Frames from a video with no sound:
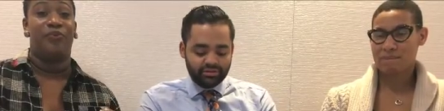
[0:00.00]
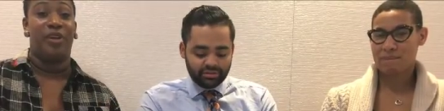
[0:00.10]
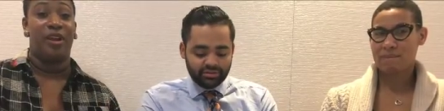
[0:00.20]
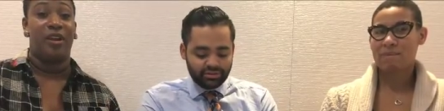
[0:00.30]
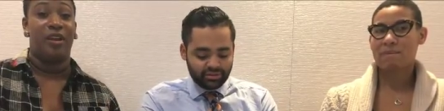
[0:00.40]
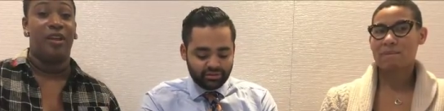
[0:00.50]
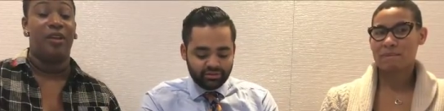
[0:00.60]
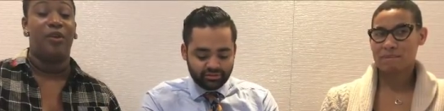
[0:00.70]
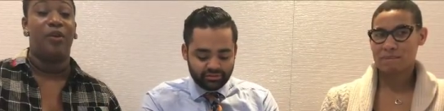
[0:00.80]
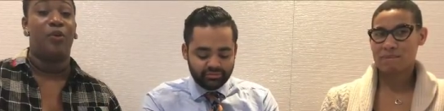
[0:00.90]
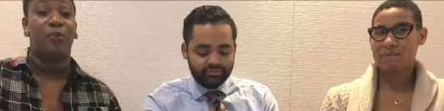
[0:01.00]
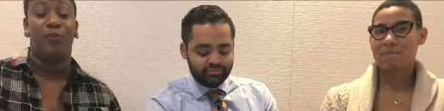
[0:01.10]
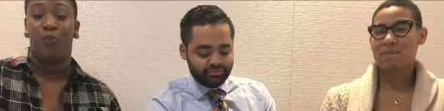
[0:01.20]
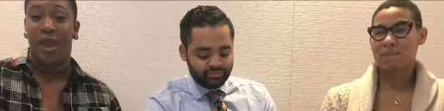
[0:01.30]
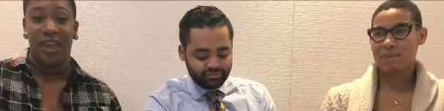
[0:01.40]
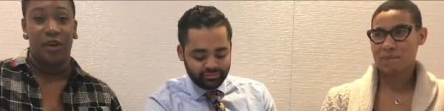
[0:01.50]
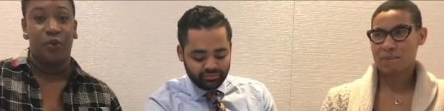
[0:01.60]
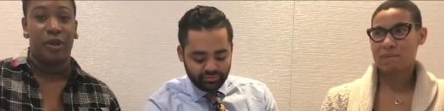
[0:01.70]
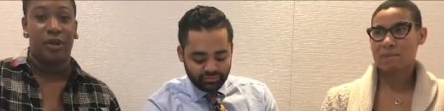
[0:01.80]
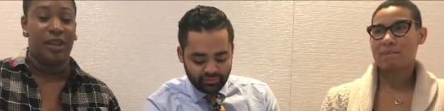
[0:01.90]
Speaker 1: very, way
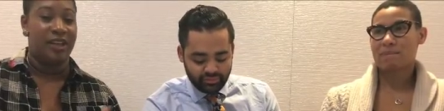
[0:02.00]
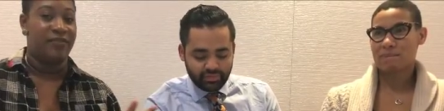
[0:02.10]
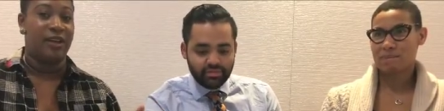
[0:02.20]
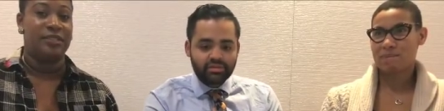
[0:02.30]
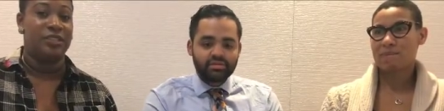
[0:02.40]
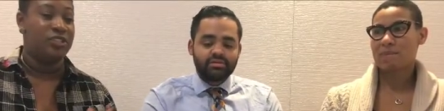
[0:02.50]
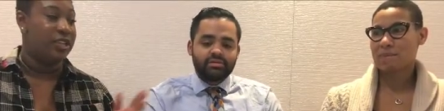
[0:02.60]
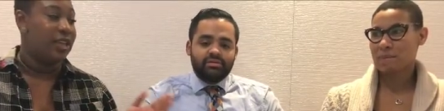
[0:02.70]
quicker. Like Fawn said, she